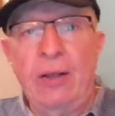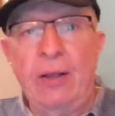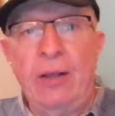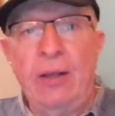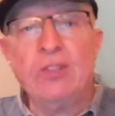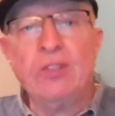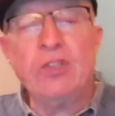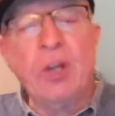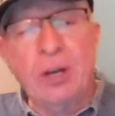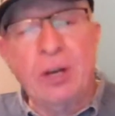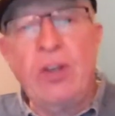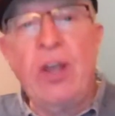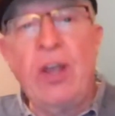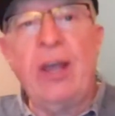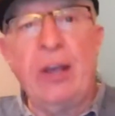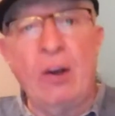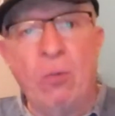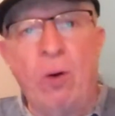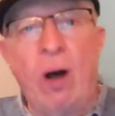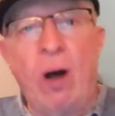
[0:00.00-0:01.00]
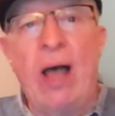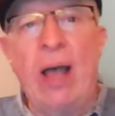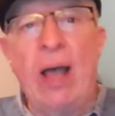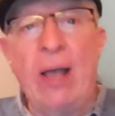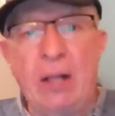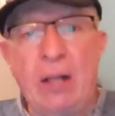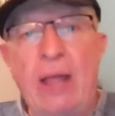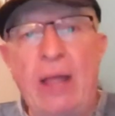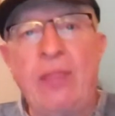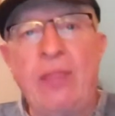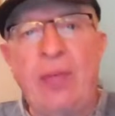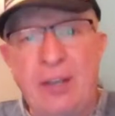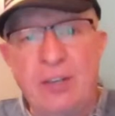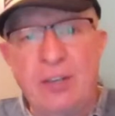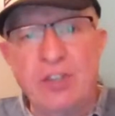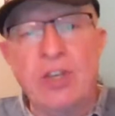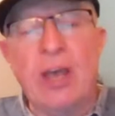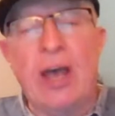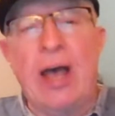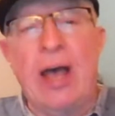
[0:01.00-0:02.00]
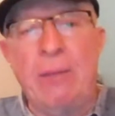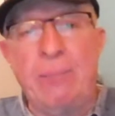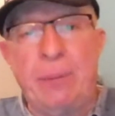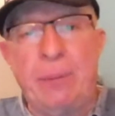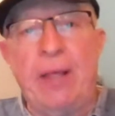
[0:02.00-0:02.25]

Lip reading: It's going to take a while, I think, Scott.